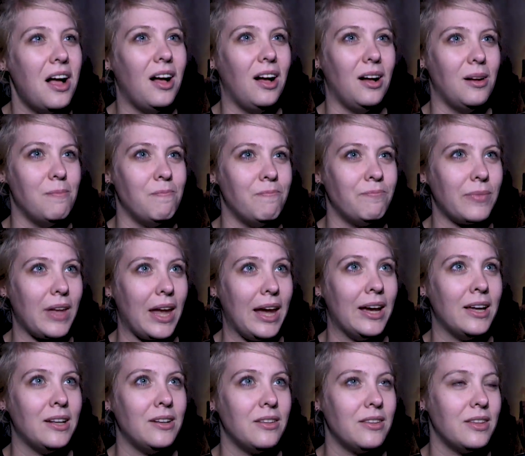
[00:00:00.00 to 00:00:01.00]
um,
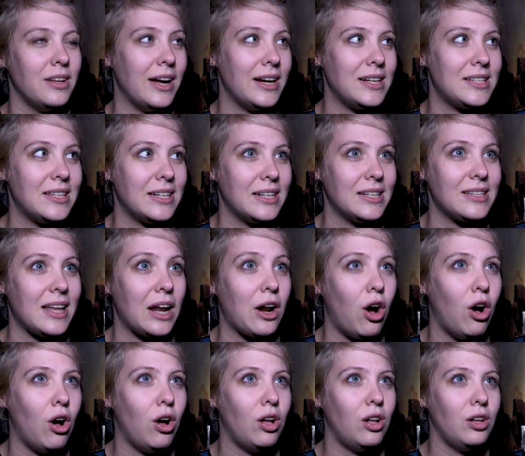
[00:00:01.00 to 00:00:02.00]
and the nice thing is that
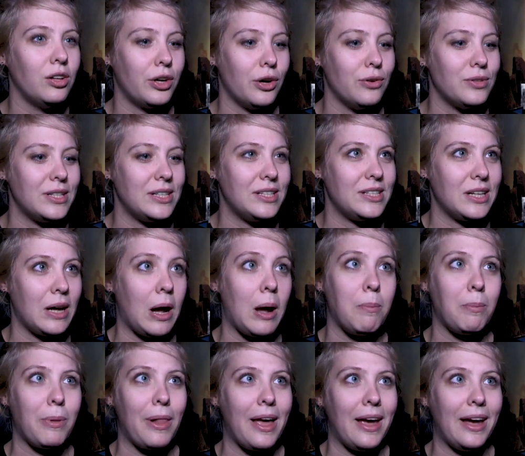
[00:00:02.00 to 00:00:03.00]
all goes into
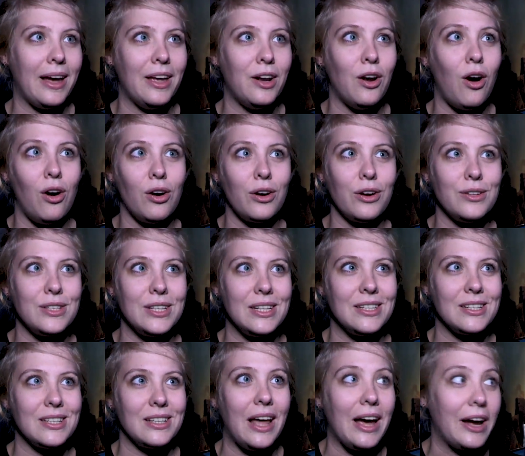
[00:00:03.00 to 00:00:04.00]
gameplay and all goes
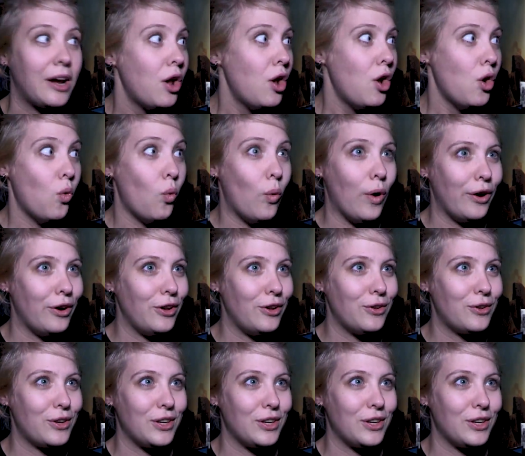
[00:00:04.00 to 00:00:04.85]
into like where you